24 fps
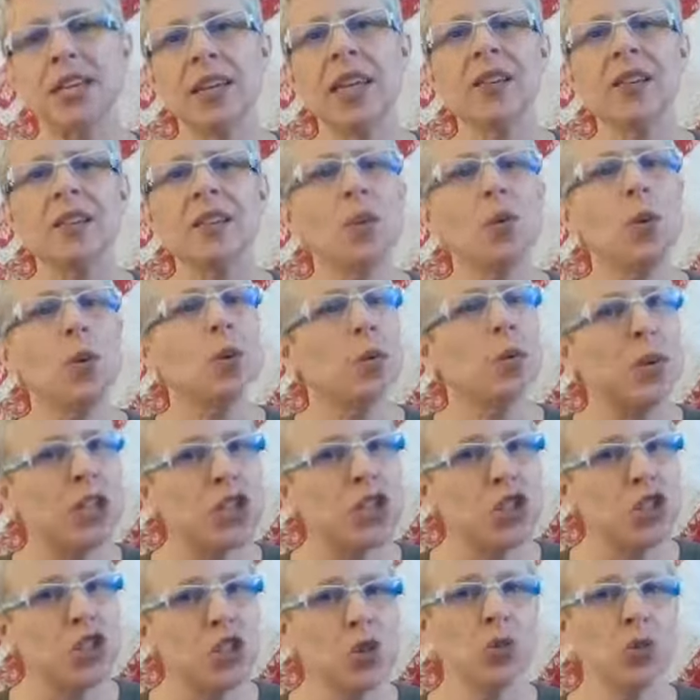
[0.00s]
Even when we
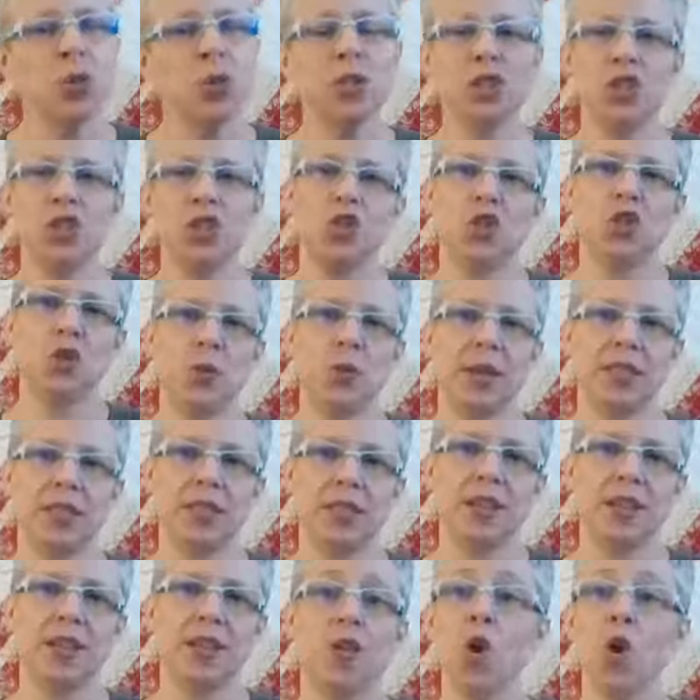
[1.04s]
choose to do
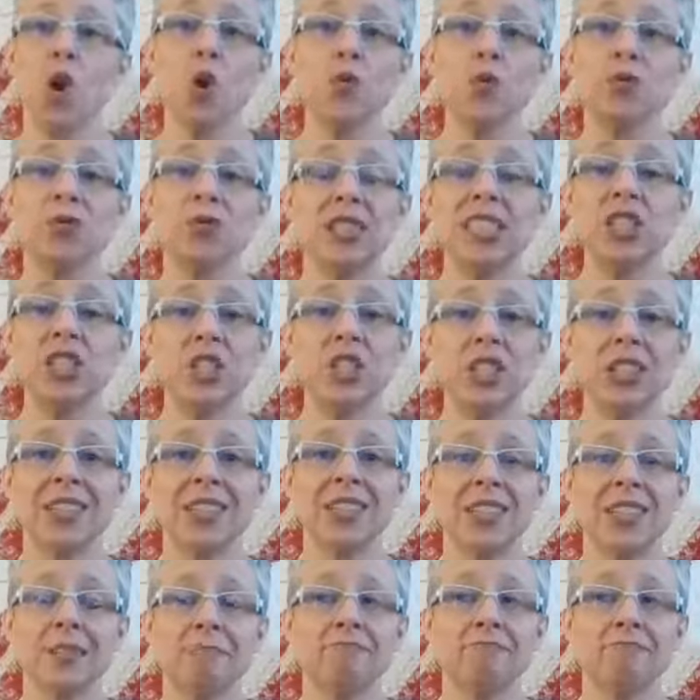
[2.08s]
it of our own volition,